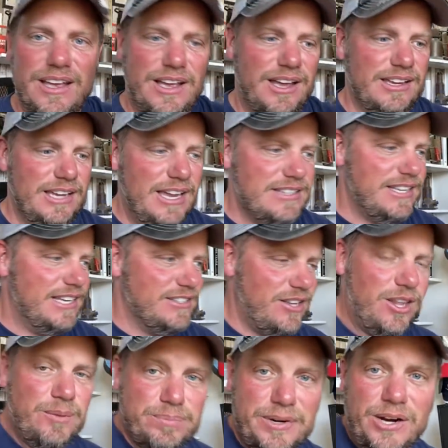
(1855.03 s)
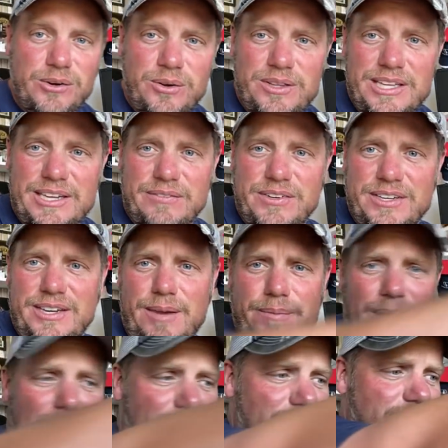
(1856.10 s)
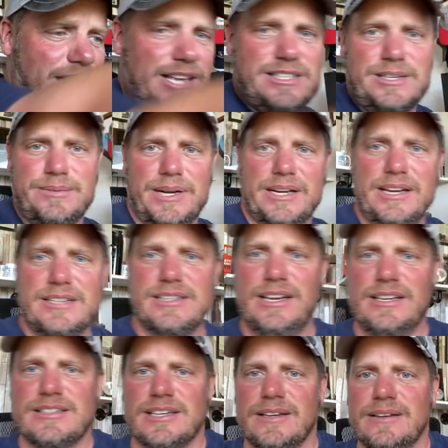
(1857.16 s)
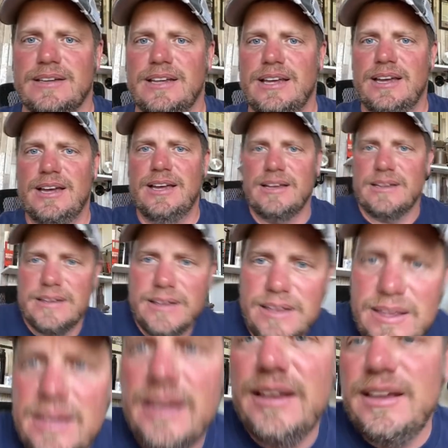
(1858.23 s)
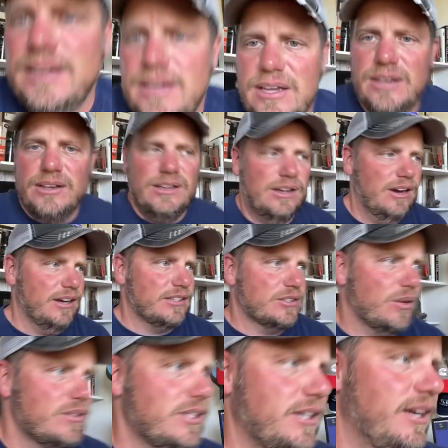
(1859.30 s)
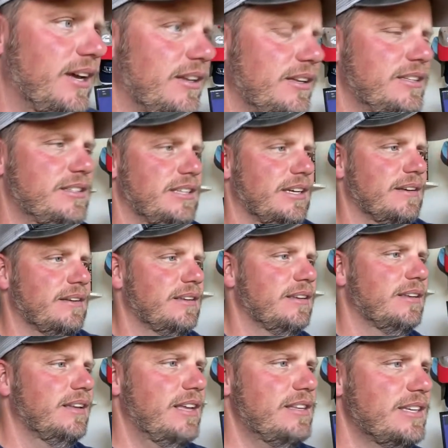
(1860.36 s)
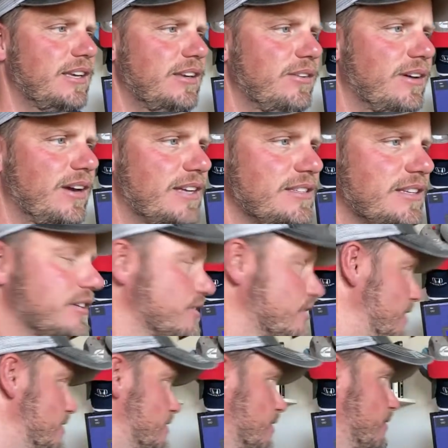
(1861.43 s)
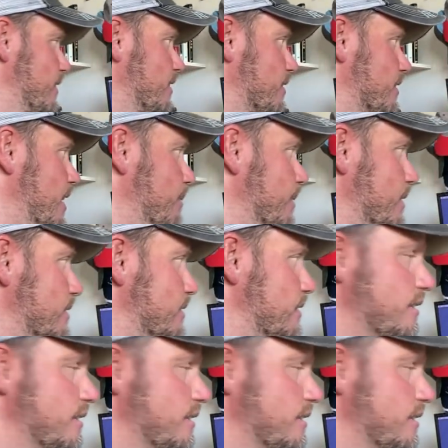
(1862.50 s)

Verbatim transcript: Yes, I saw the Bronco leaf. You keep asking about it. Yes, I did see it. Uh, all right, scorching hot. Let's see. Let's get you guys in the screen so I can read your comments.